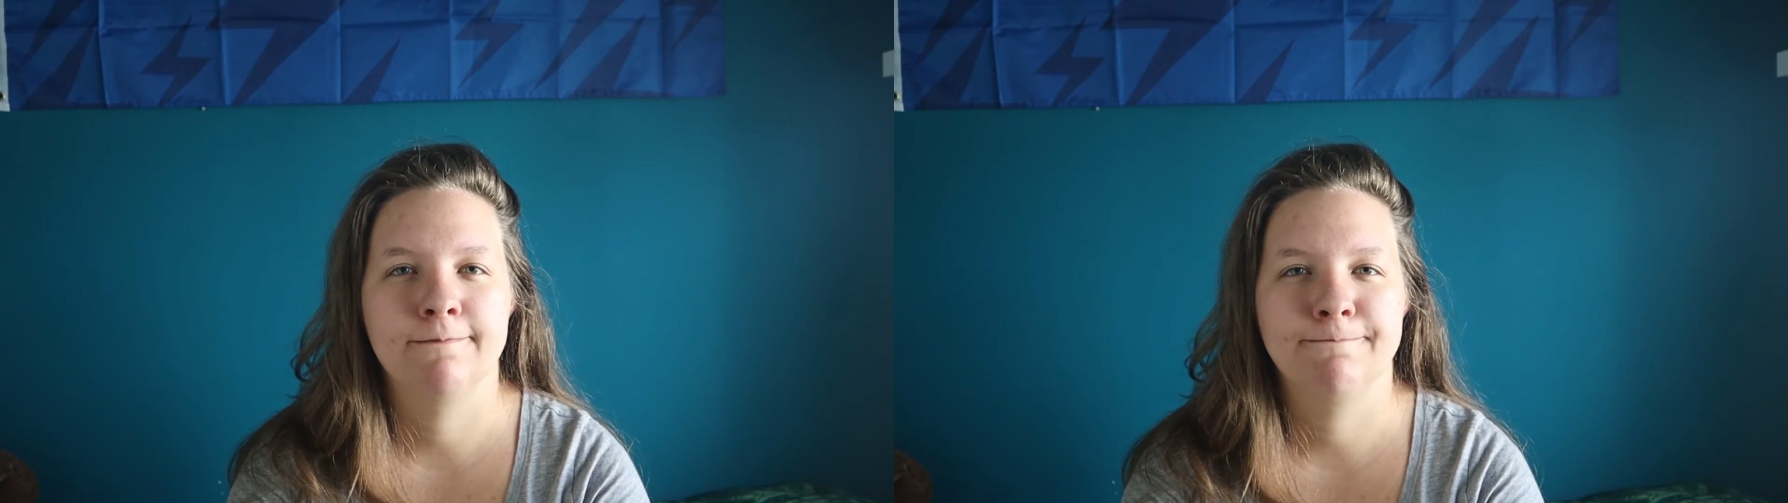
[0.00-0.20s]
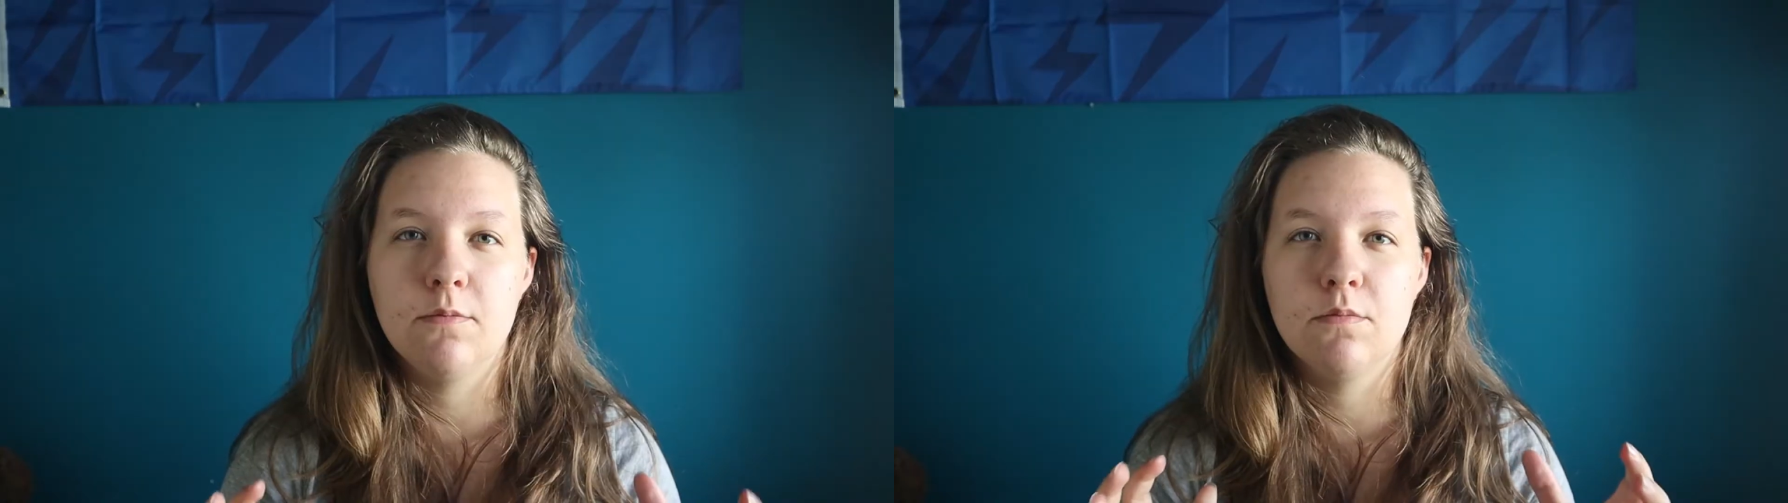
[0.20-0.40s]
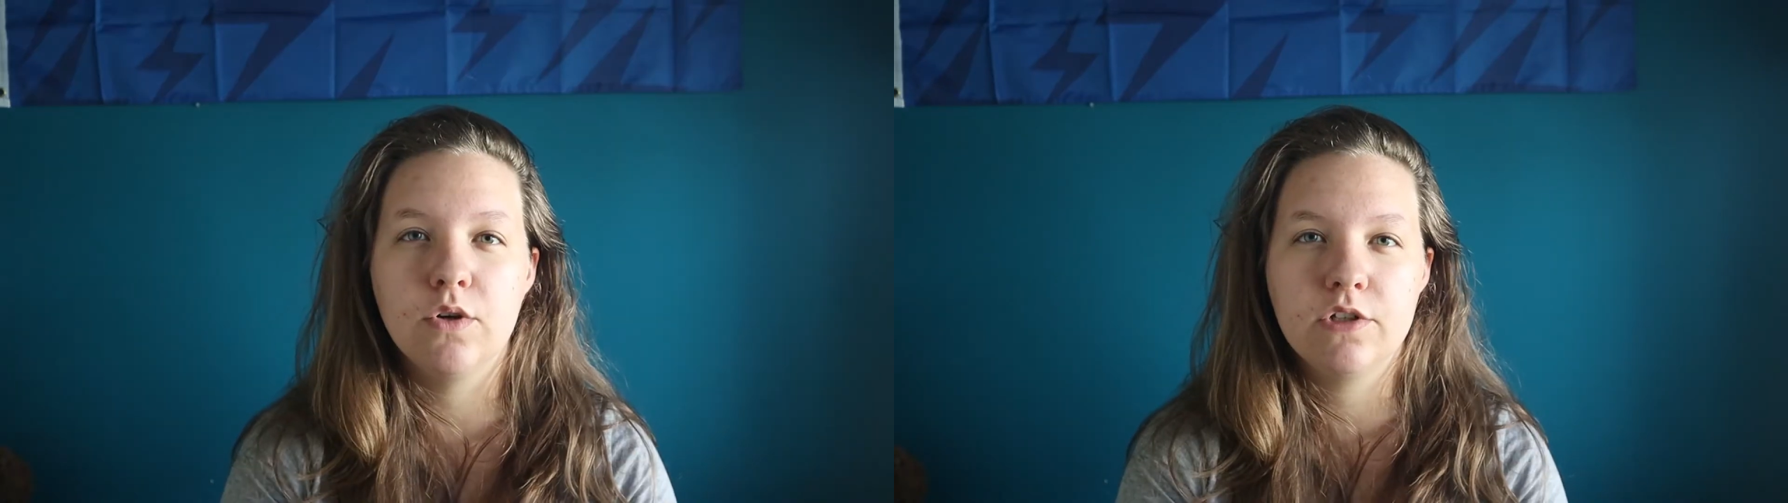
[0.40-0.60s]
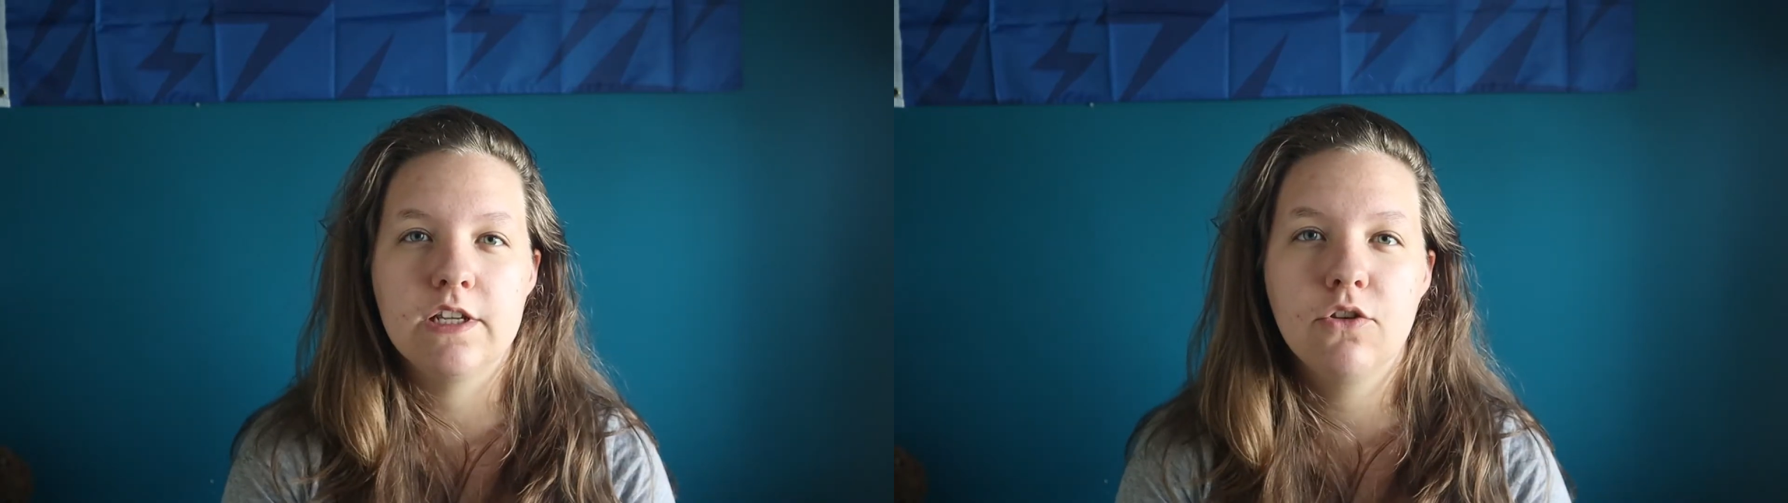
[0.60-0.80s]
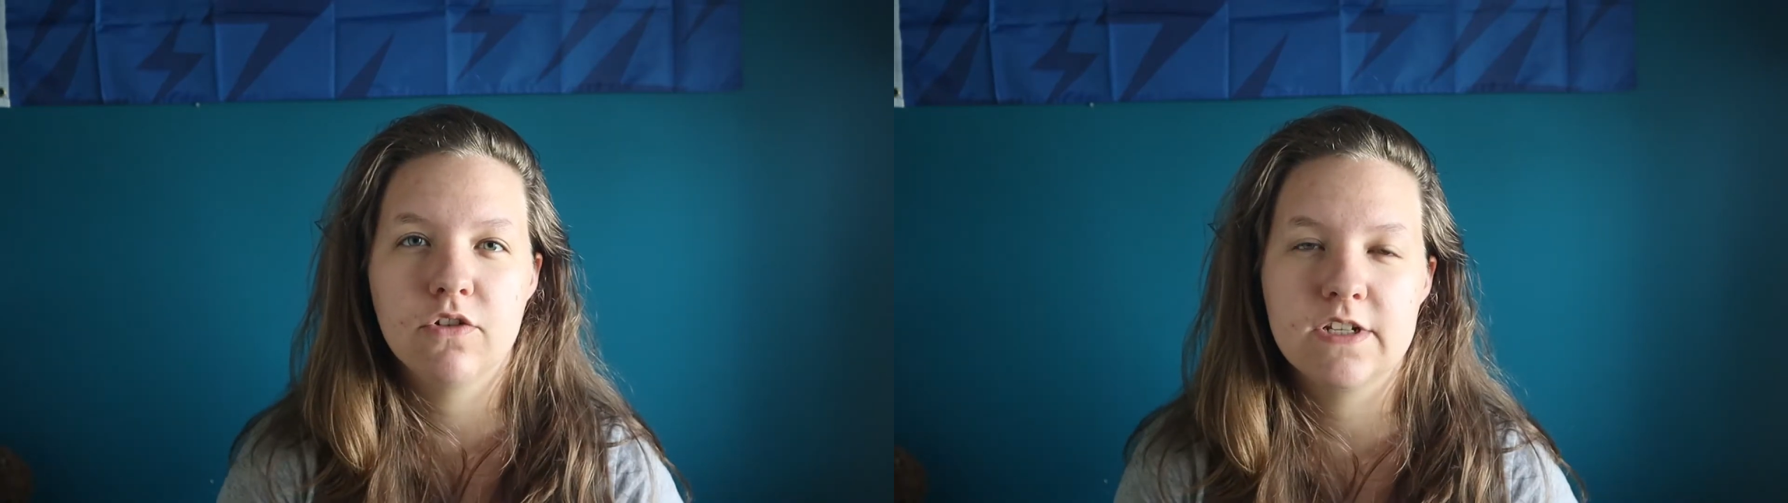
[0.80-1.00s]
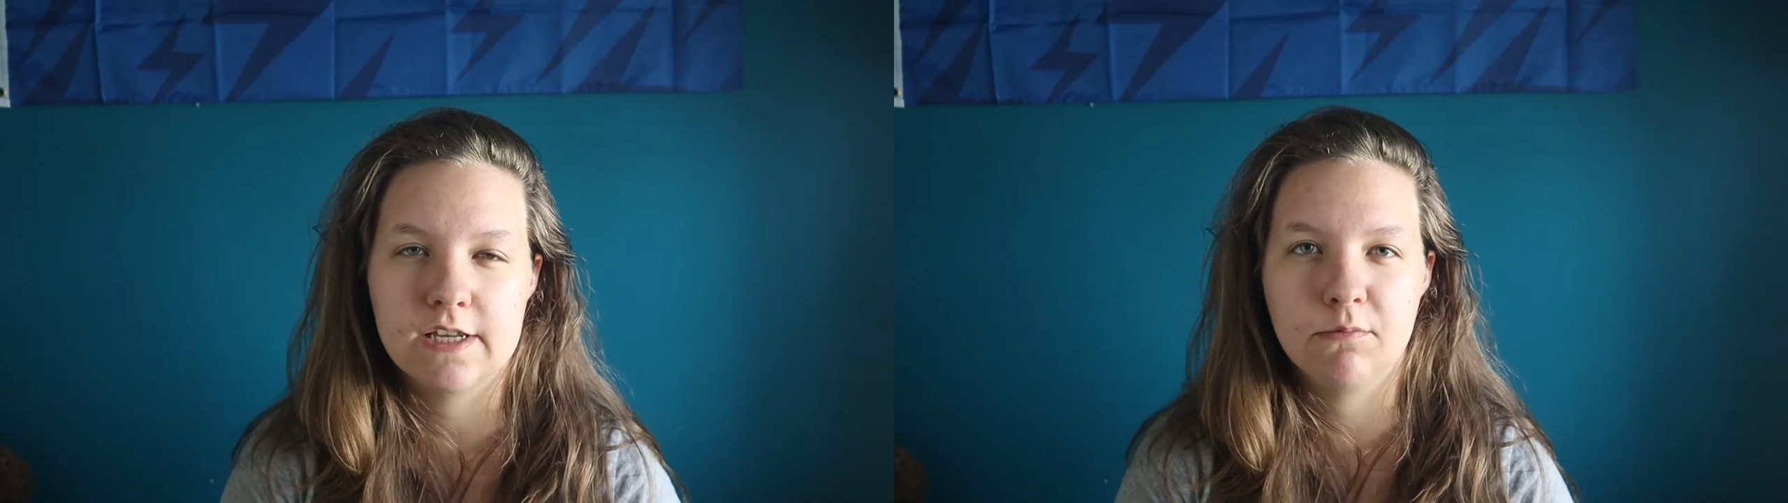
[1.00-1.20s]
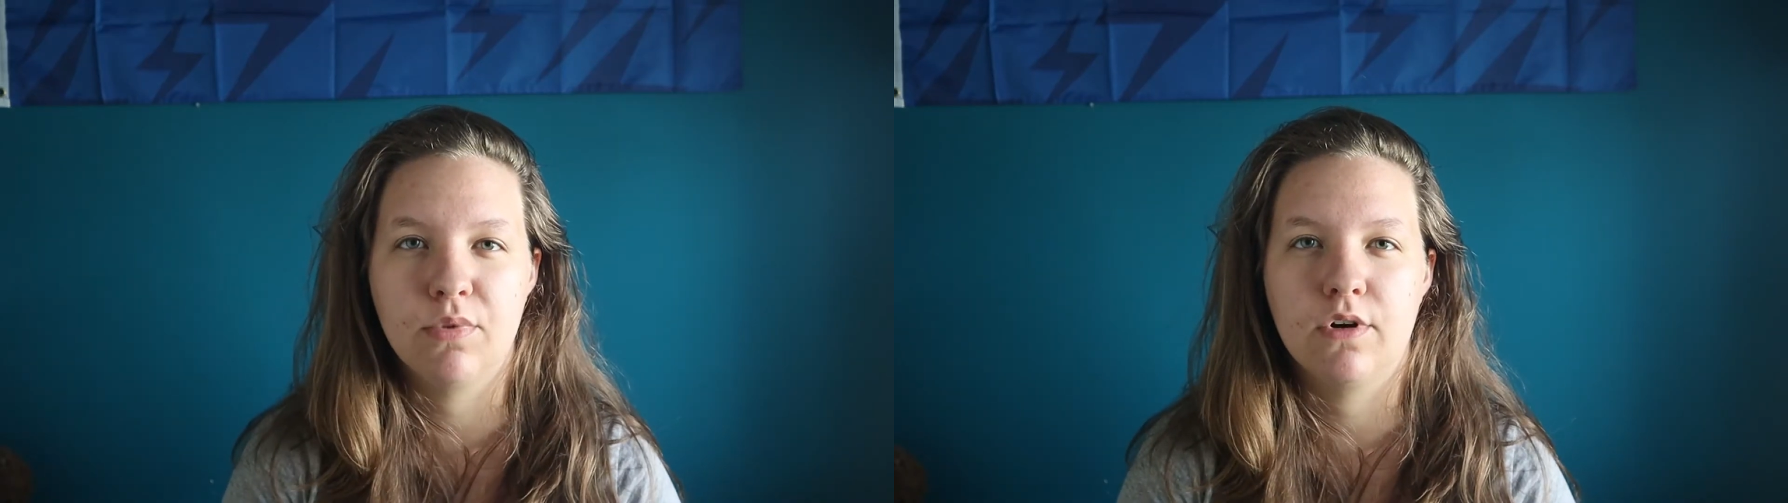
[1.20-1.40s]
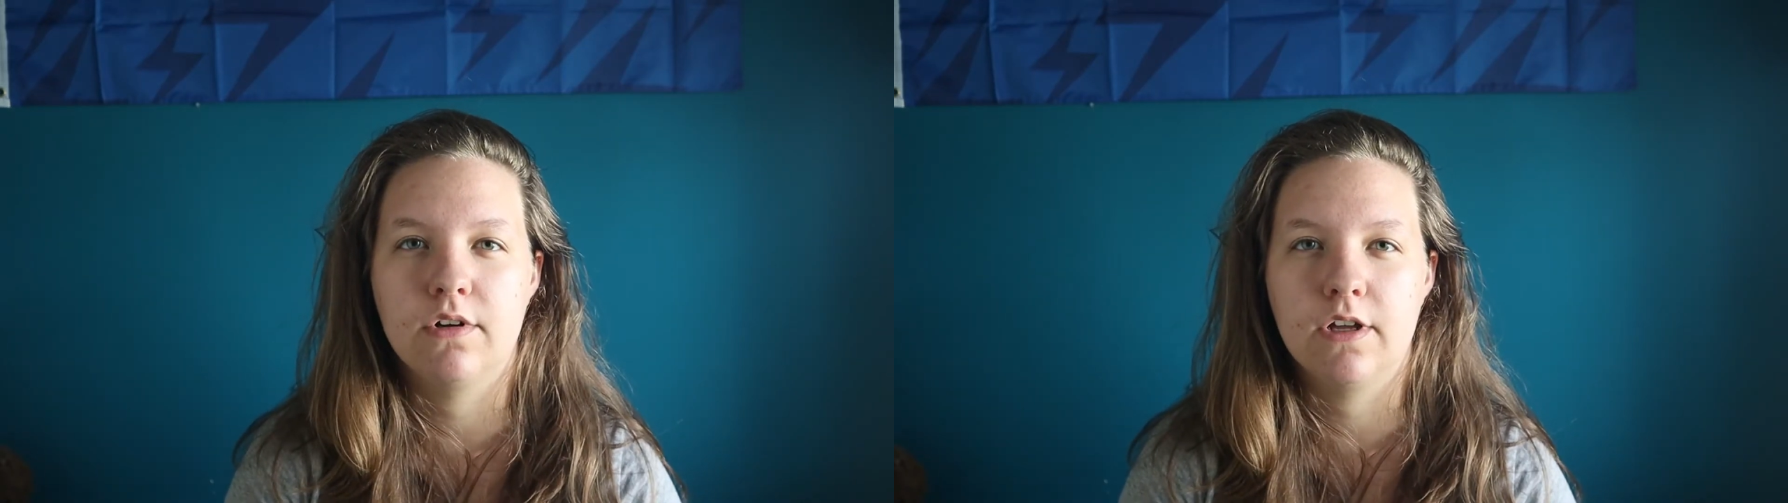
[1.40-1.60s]
The most interesting
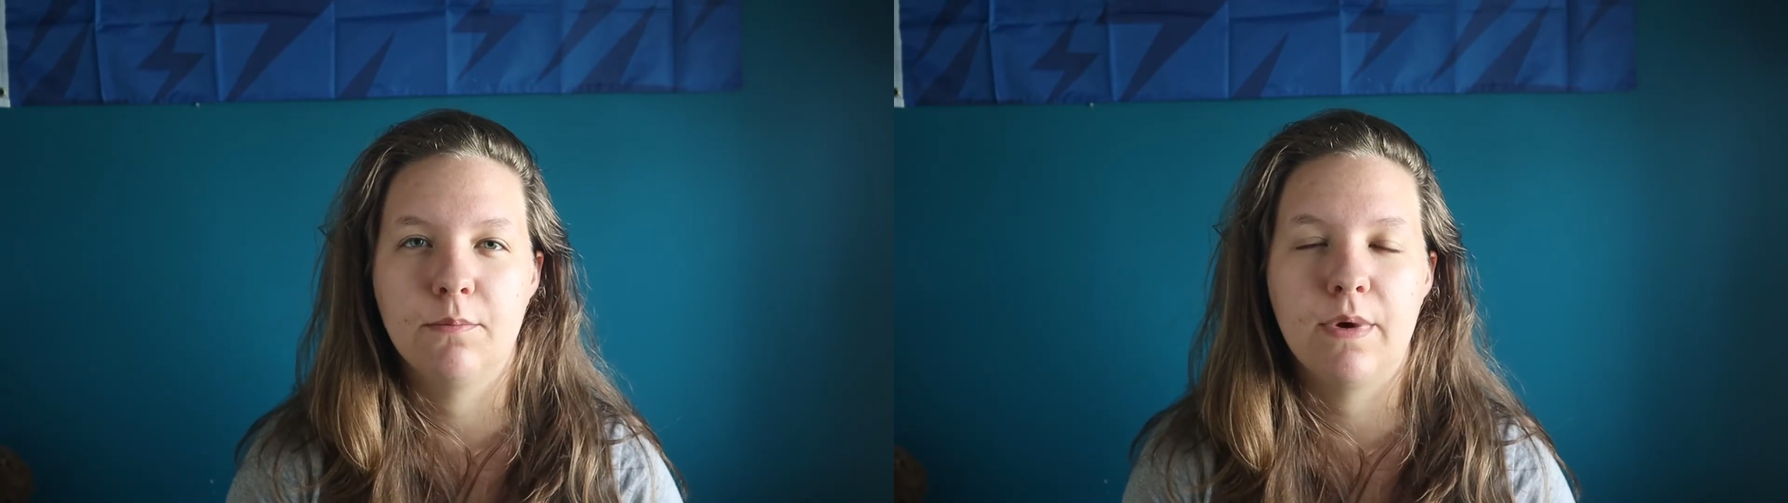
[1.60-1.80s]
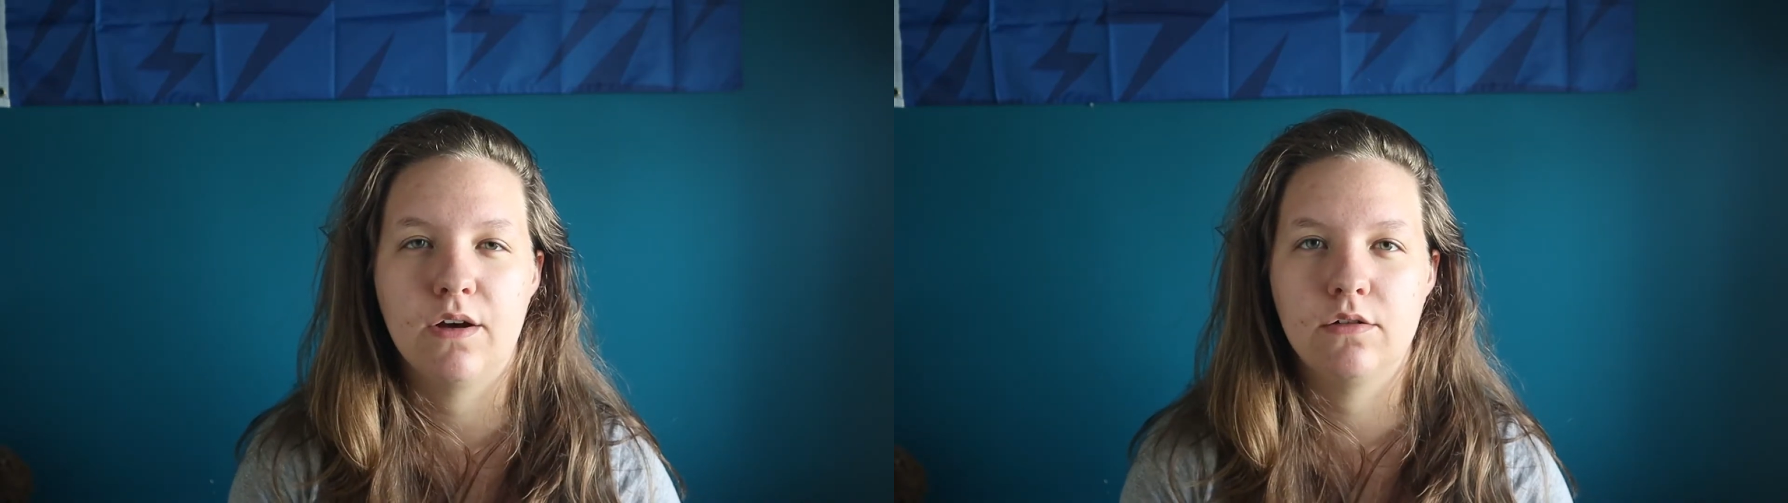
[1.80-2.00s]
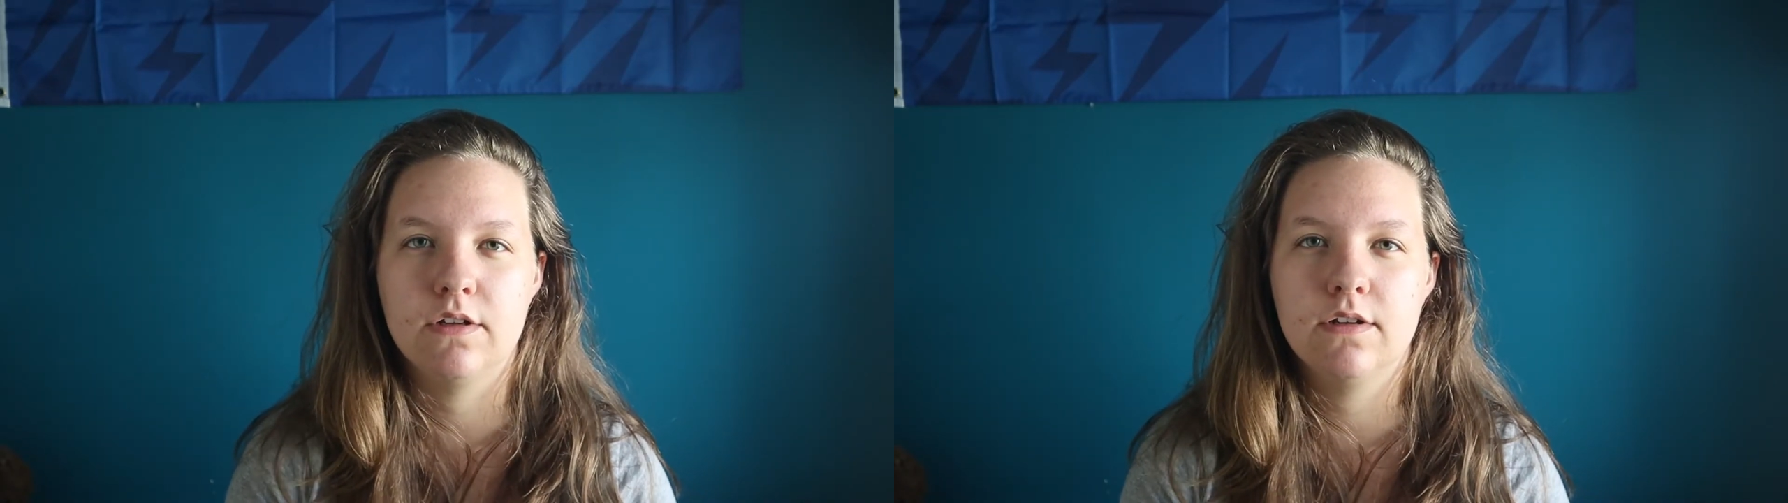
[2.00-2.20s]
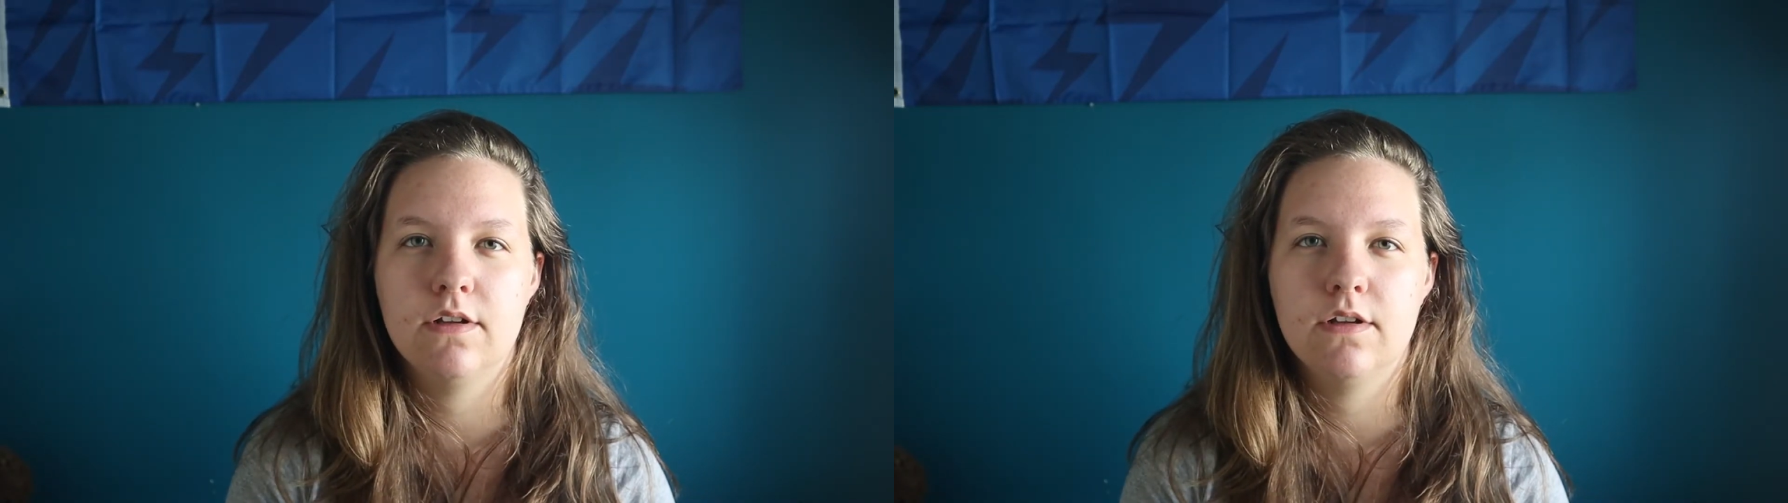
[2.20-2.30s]
part about